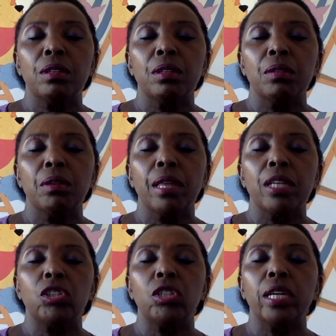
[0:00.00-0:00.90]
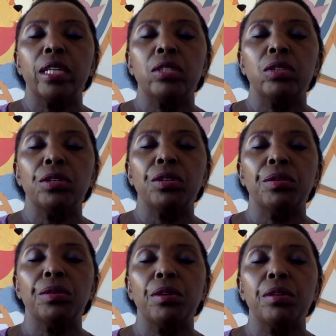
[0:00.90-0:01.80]
with a gentle
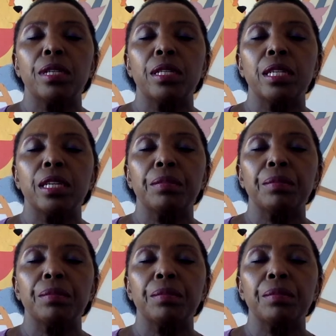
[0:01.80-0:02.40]
curiosity.